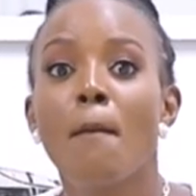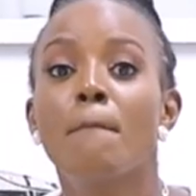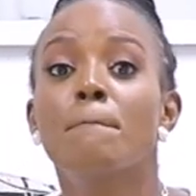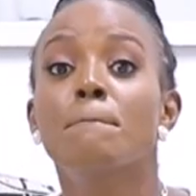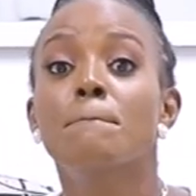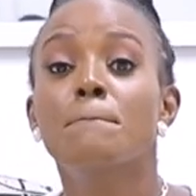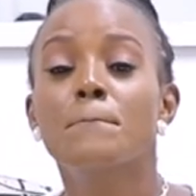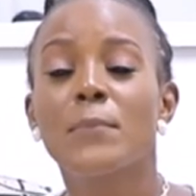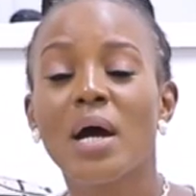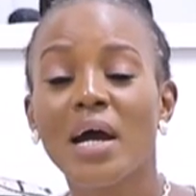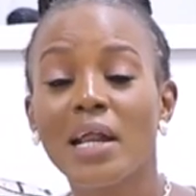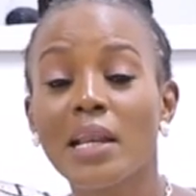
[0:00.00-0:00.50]

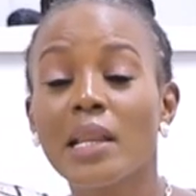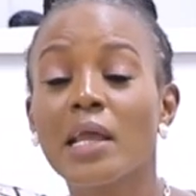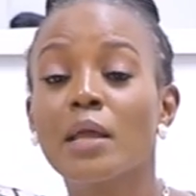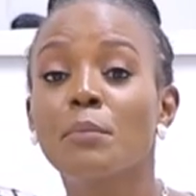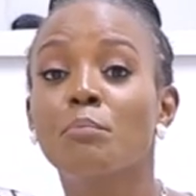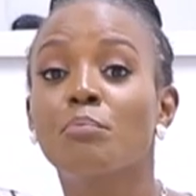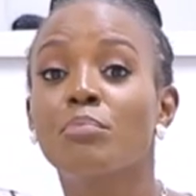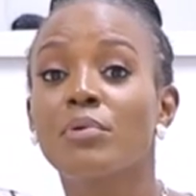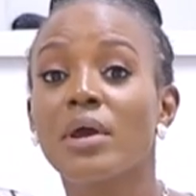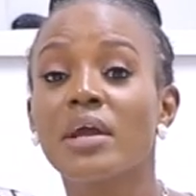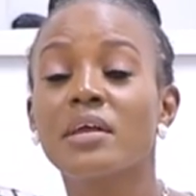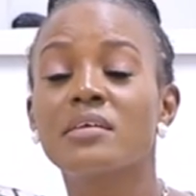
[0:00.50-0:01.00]
Money
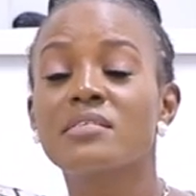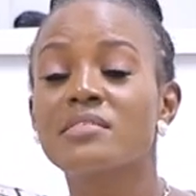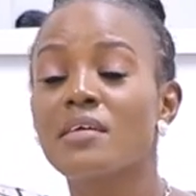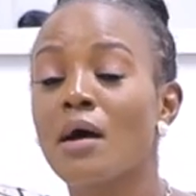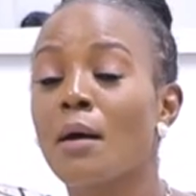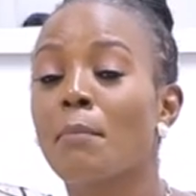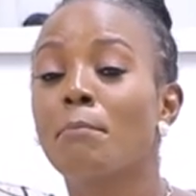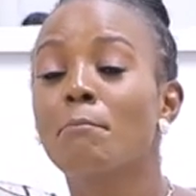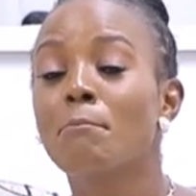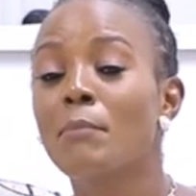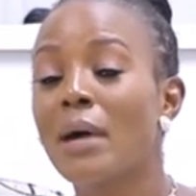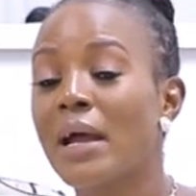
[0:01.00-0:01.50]
breaks
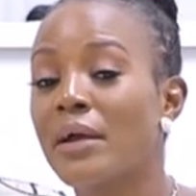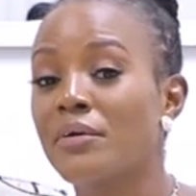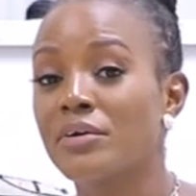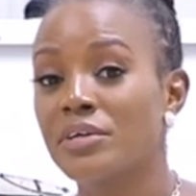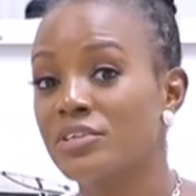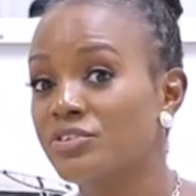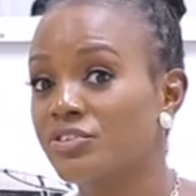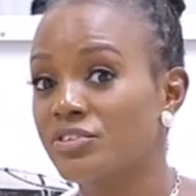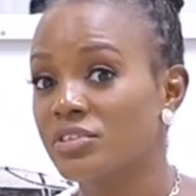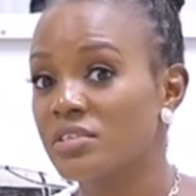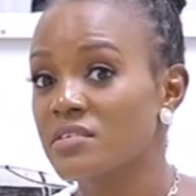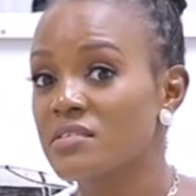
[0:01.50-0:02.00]
up
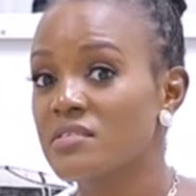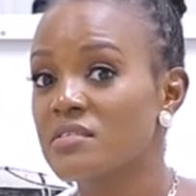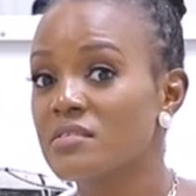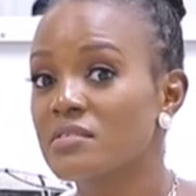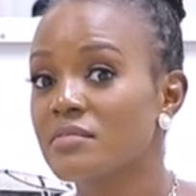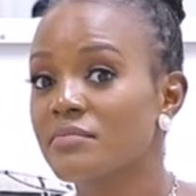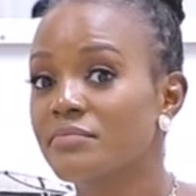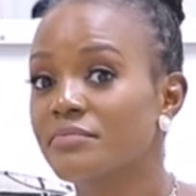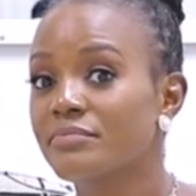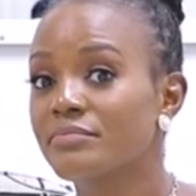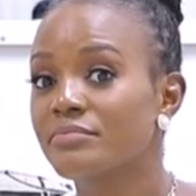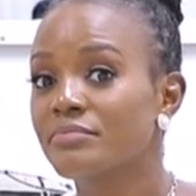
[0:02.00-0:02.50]
marriages.
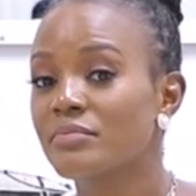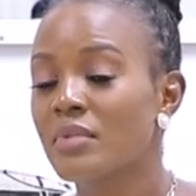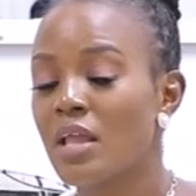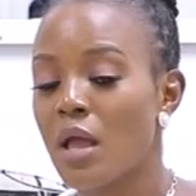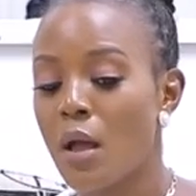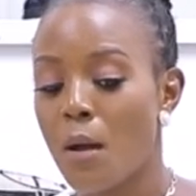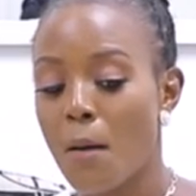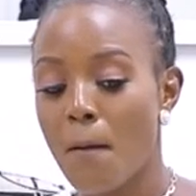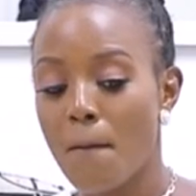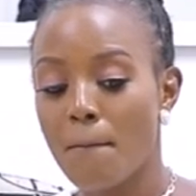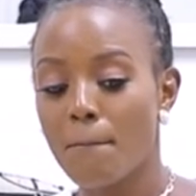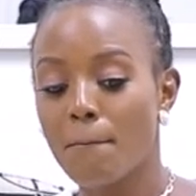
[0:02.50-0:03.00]

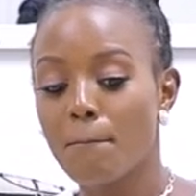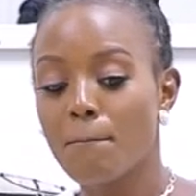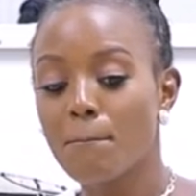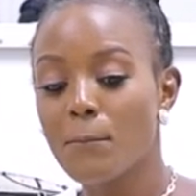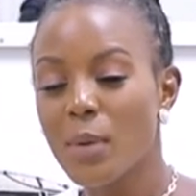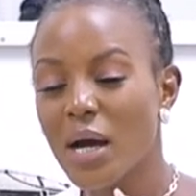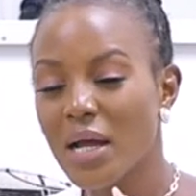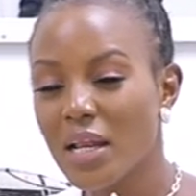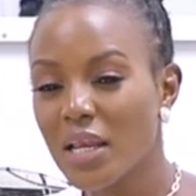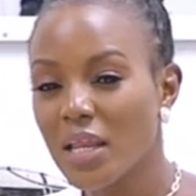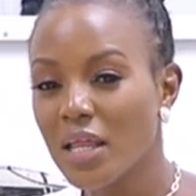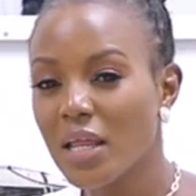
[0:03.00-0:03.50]

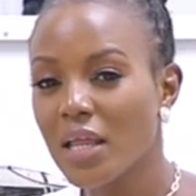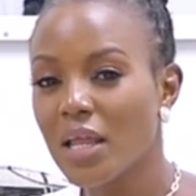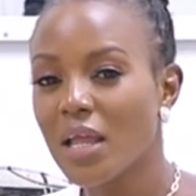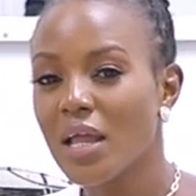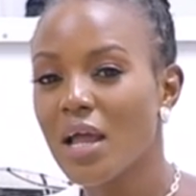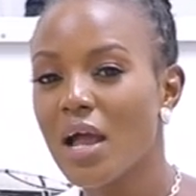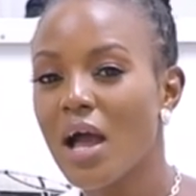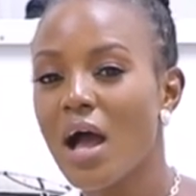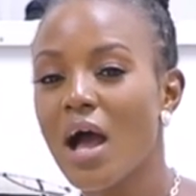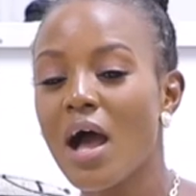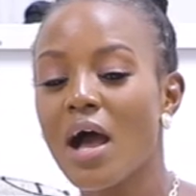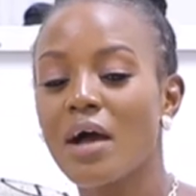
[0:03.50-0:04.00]
Money
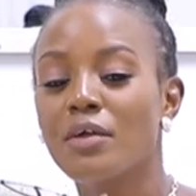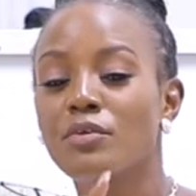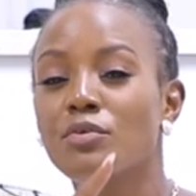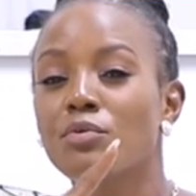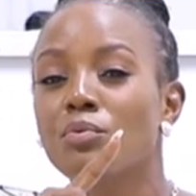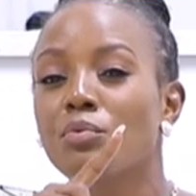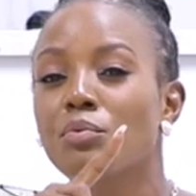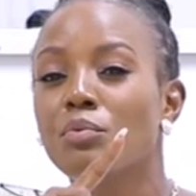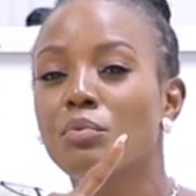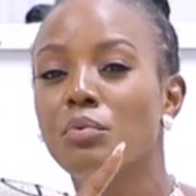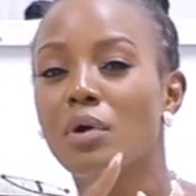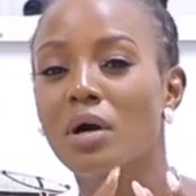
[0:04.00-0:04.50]
and
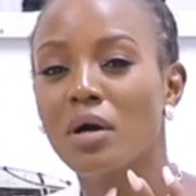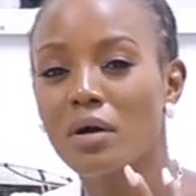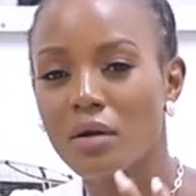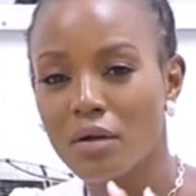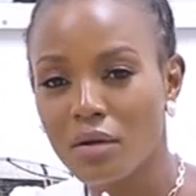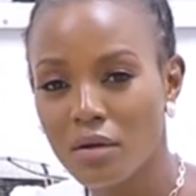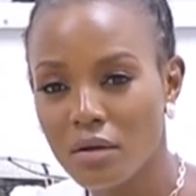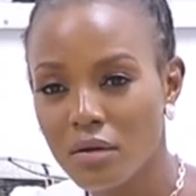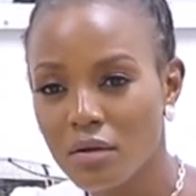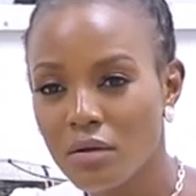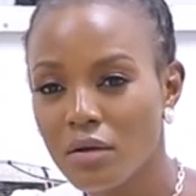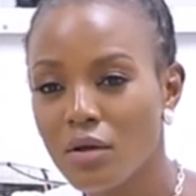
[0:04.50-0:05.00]

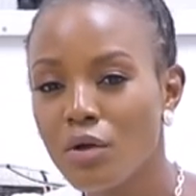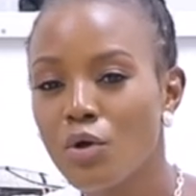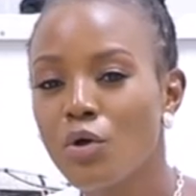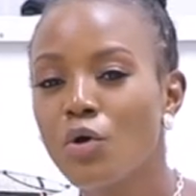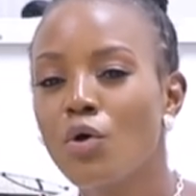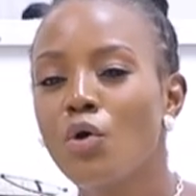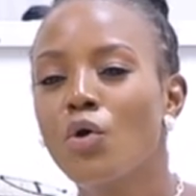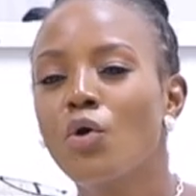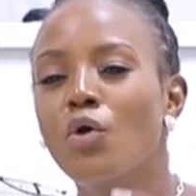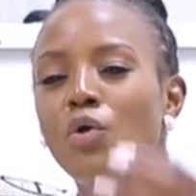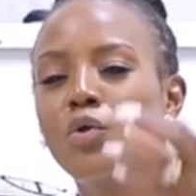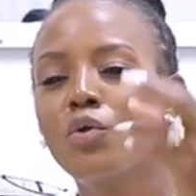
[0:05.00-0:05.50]
work.
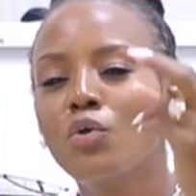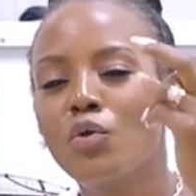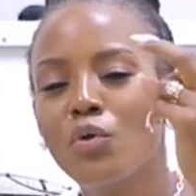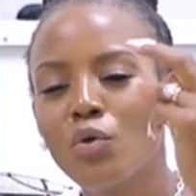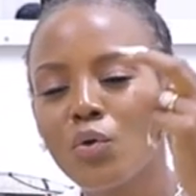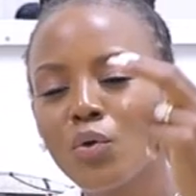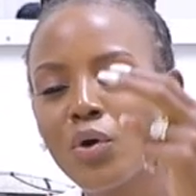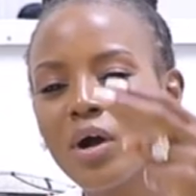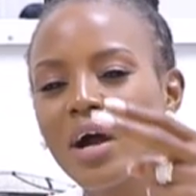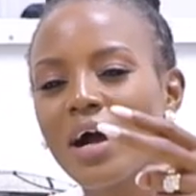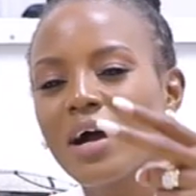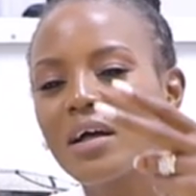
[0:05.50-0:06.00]

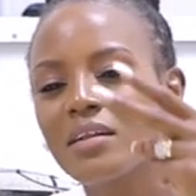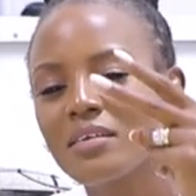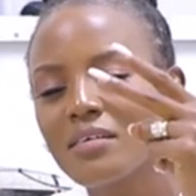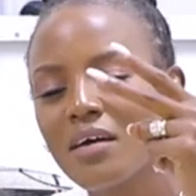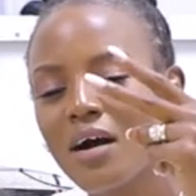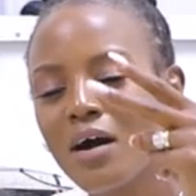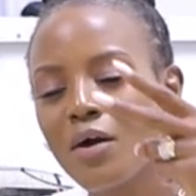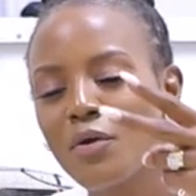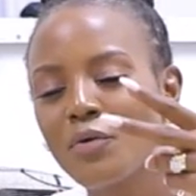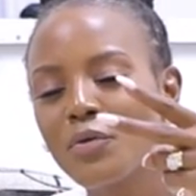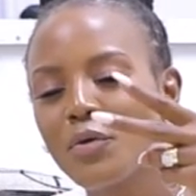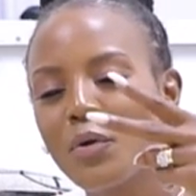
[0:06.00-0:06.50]
Look at
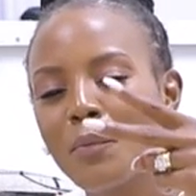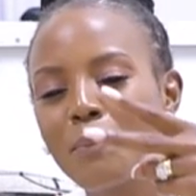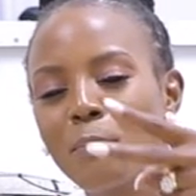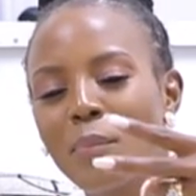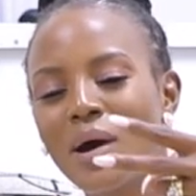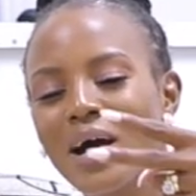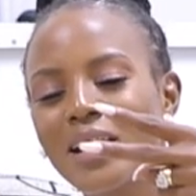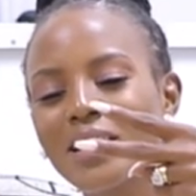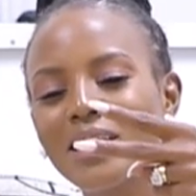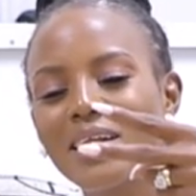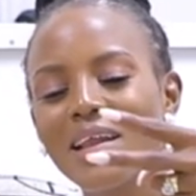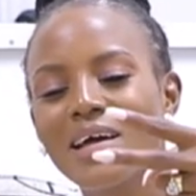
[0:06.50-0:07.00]
how your
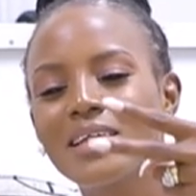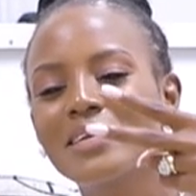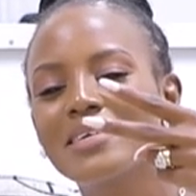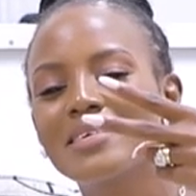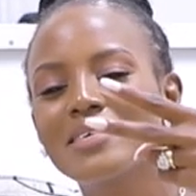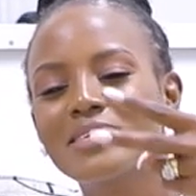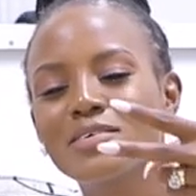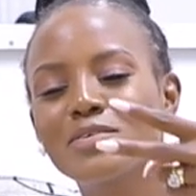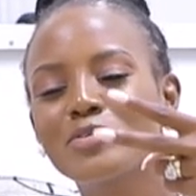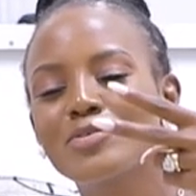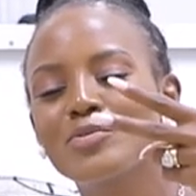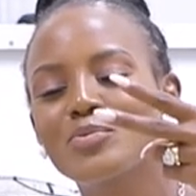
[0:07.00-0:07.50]
partner
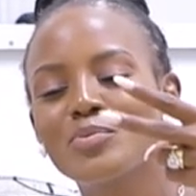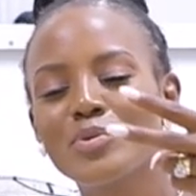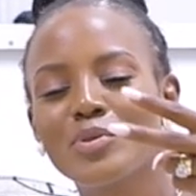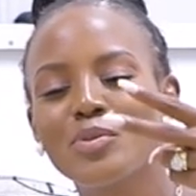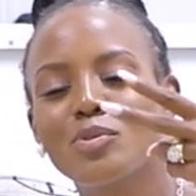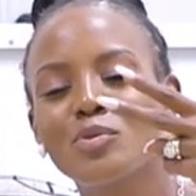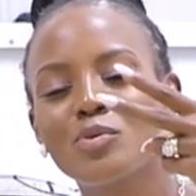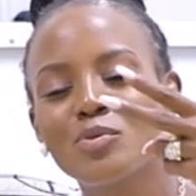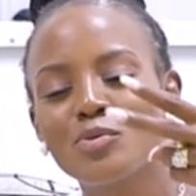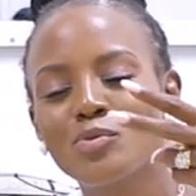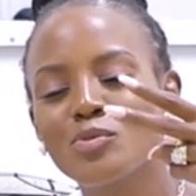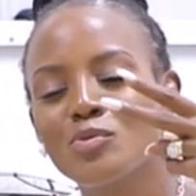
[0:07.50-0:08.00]
deals with
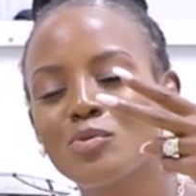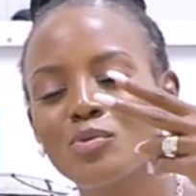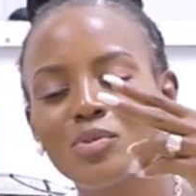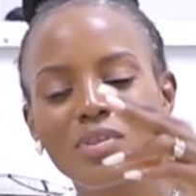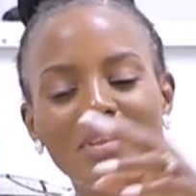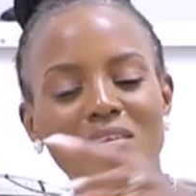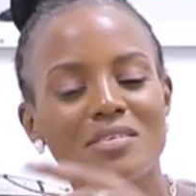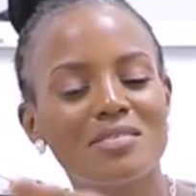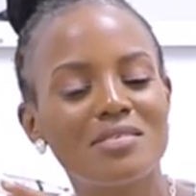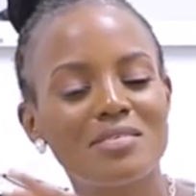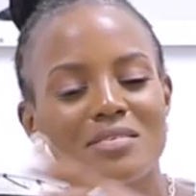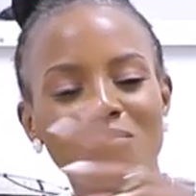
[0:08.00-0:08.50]
those two
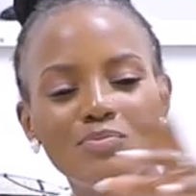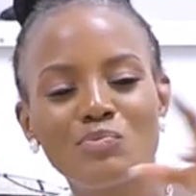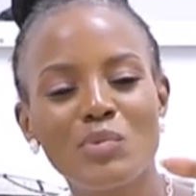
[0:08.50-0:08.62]
things.